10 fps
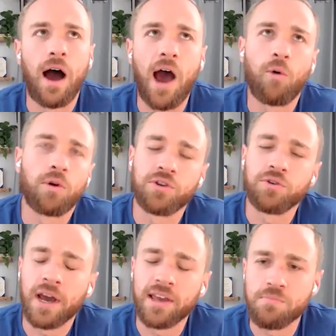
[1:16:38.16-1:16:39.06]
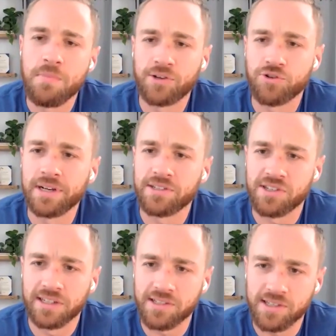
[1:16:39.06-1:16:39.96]
How are you guys measuring
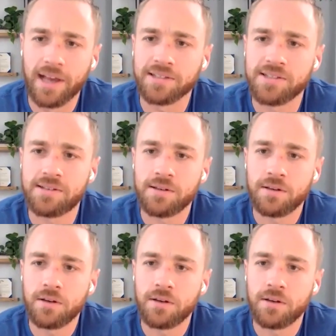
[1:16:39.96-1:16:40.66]
success